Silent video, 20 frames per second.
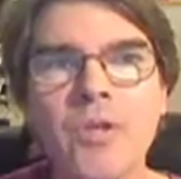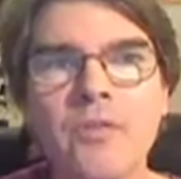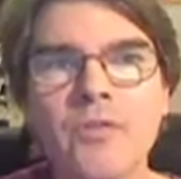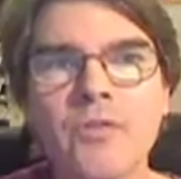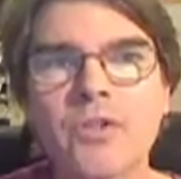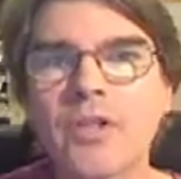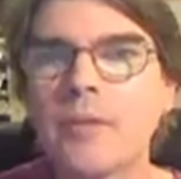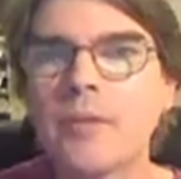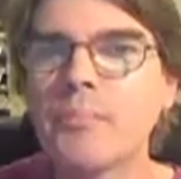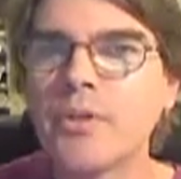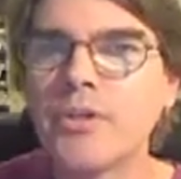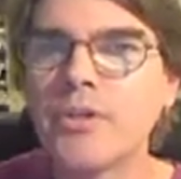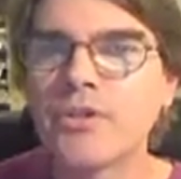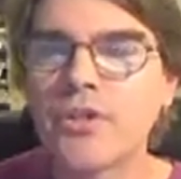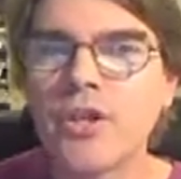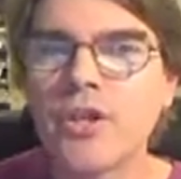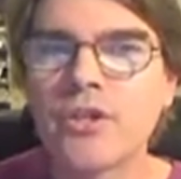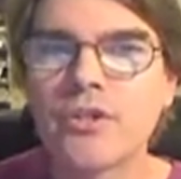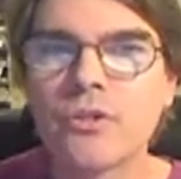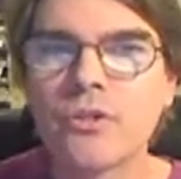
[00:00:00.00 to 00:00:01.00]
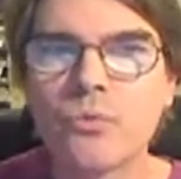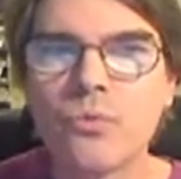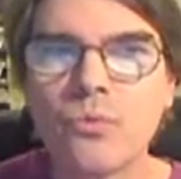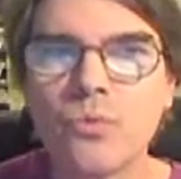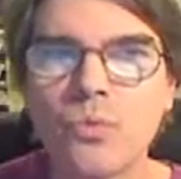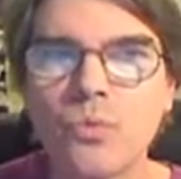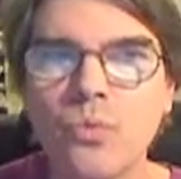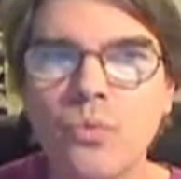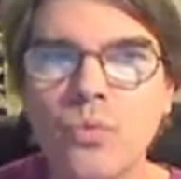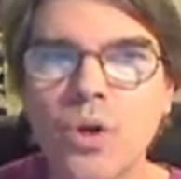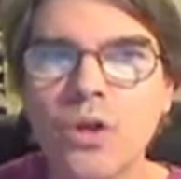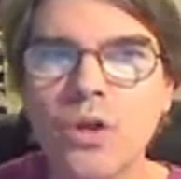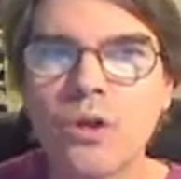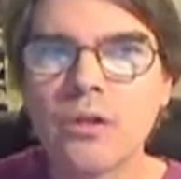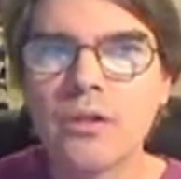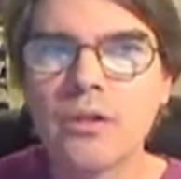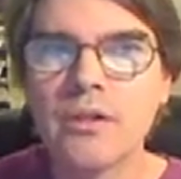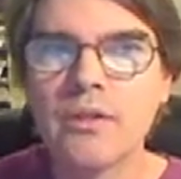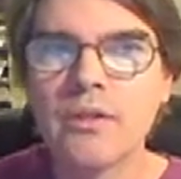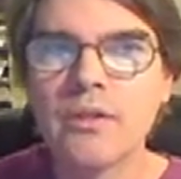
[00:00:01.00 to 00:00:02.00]
If a company says,
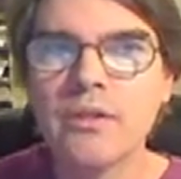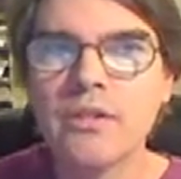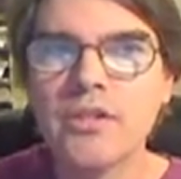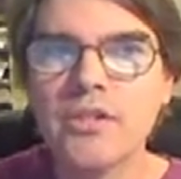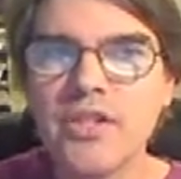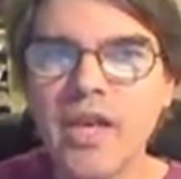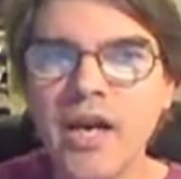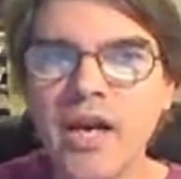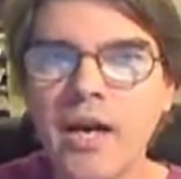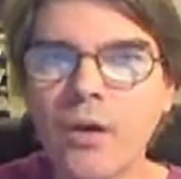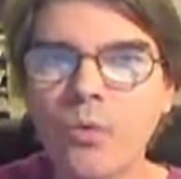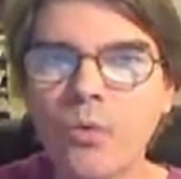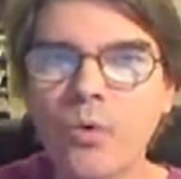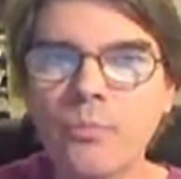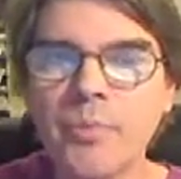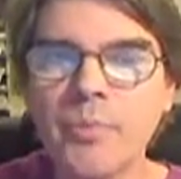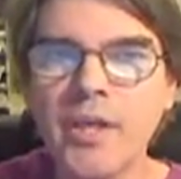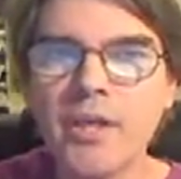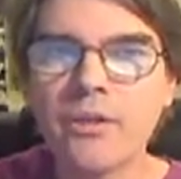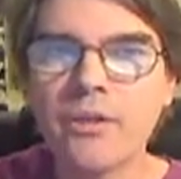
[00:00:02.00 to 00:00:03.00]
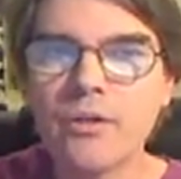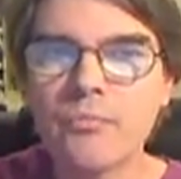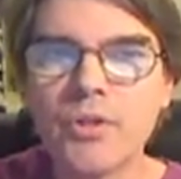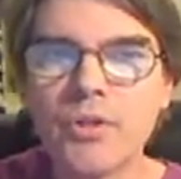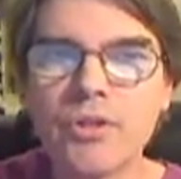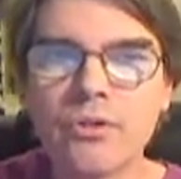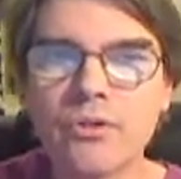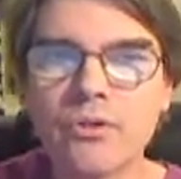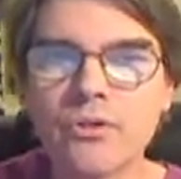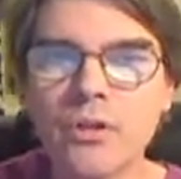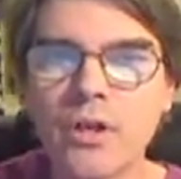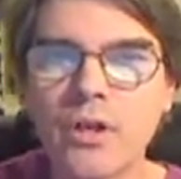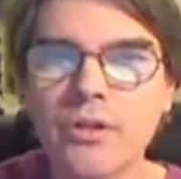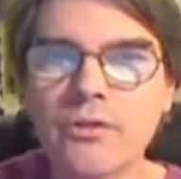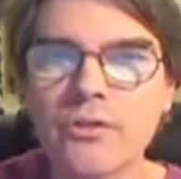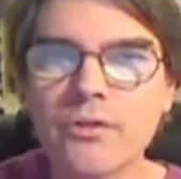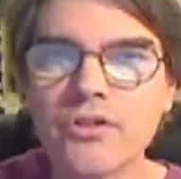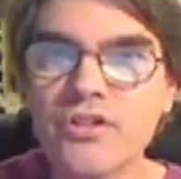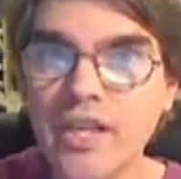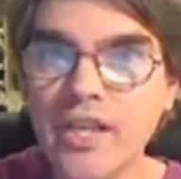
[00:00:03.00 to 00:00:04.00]
well, yeah, we're paying commissions
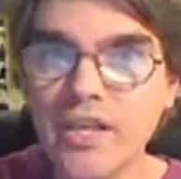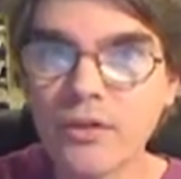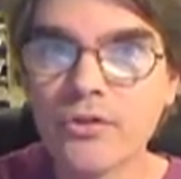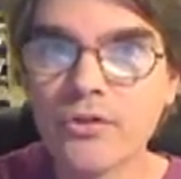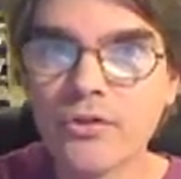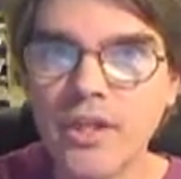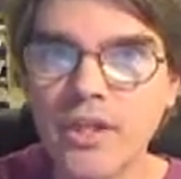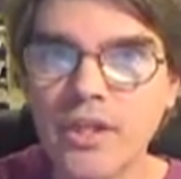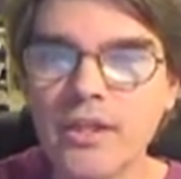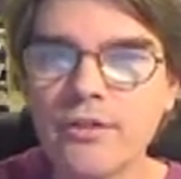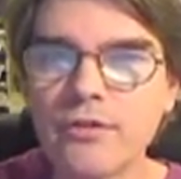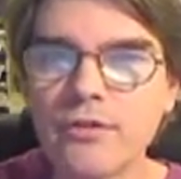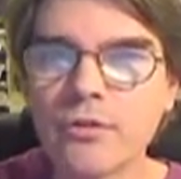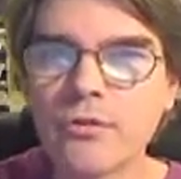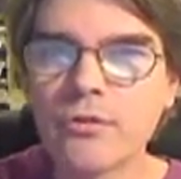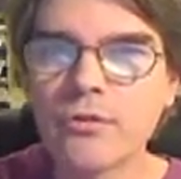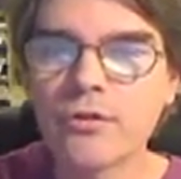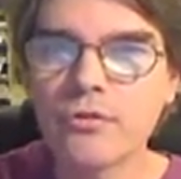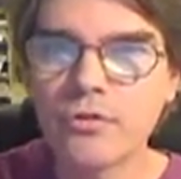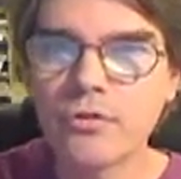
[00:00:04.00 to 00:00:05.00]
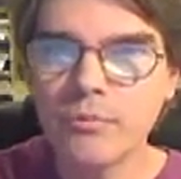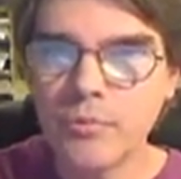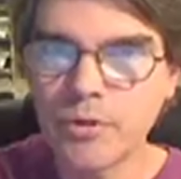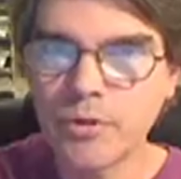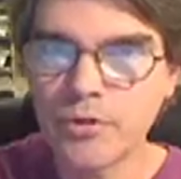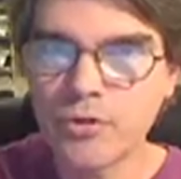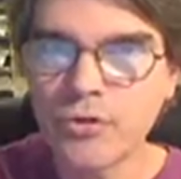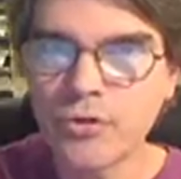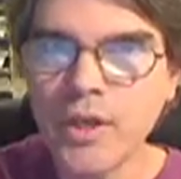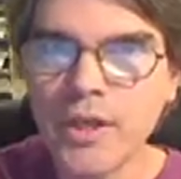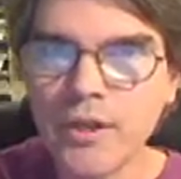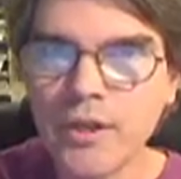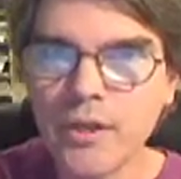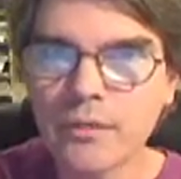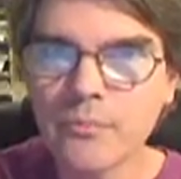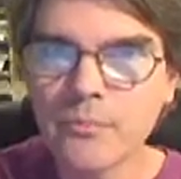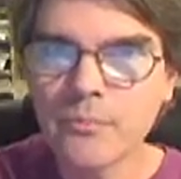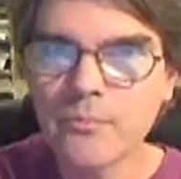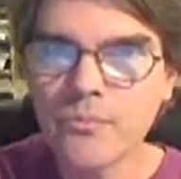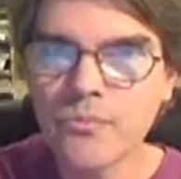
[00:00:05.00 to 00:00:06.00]
on sales aids or distributor
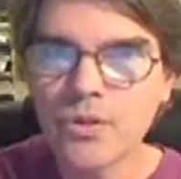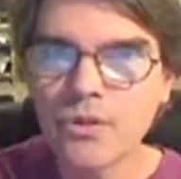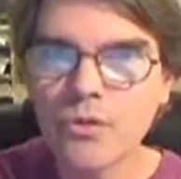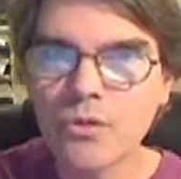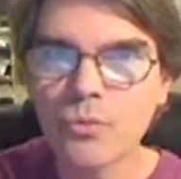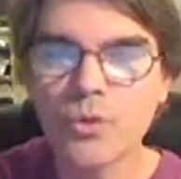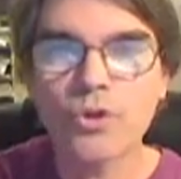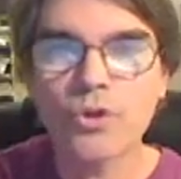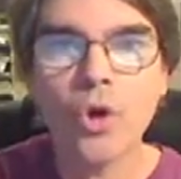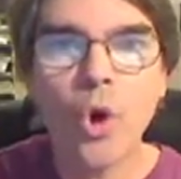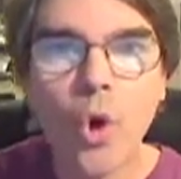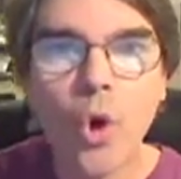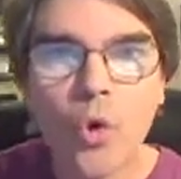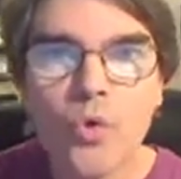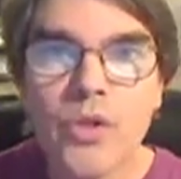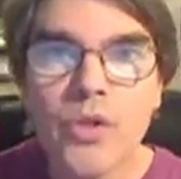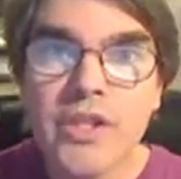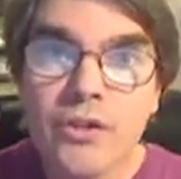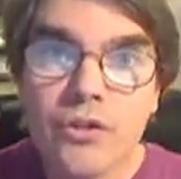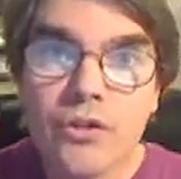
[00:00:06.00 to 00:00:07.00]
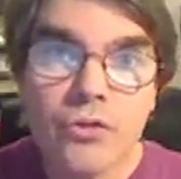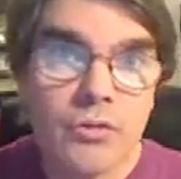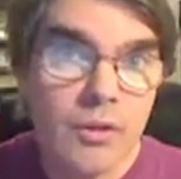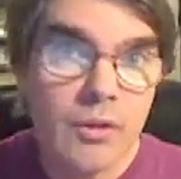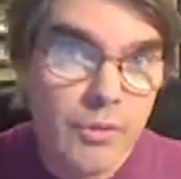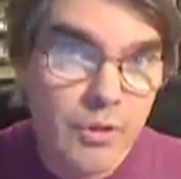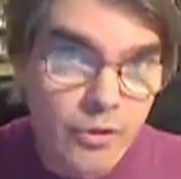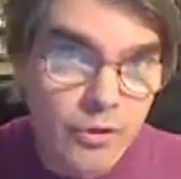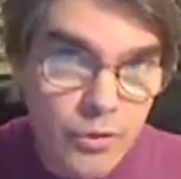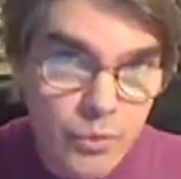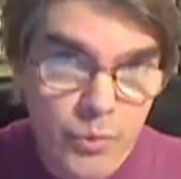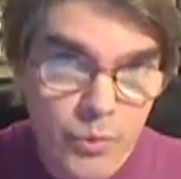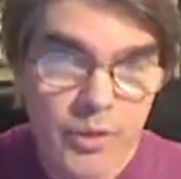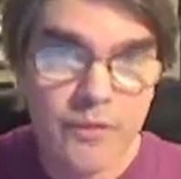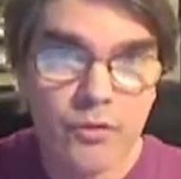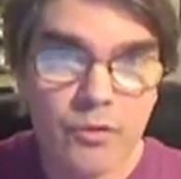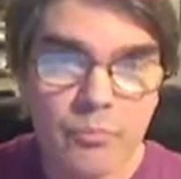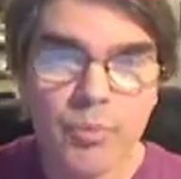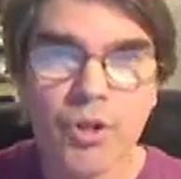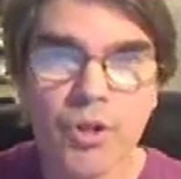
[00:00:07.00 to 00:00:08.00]
training, which only distributors
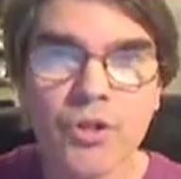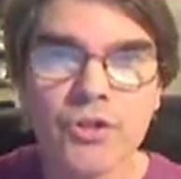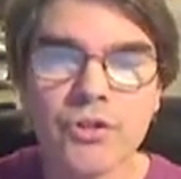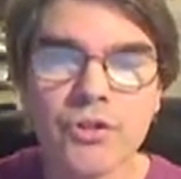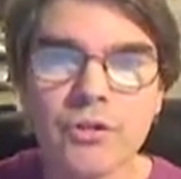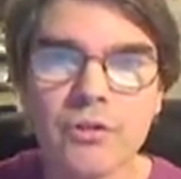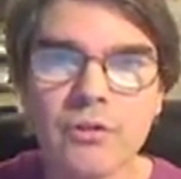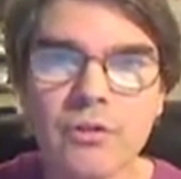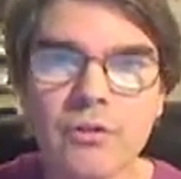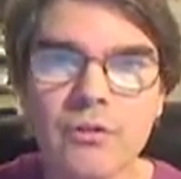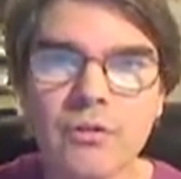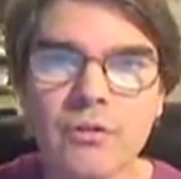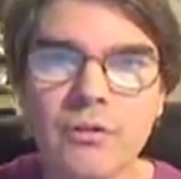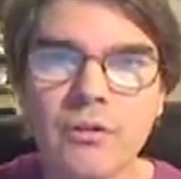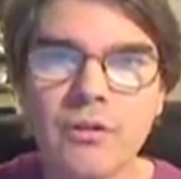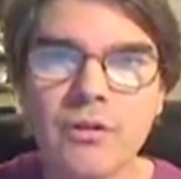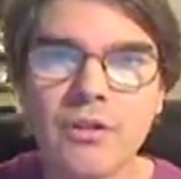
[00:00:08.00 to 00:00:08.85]
would ever purchase,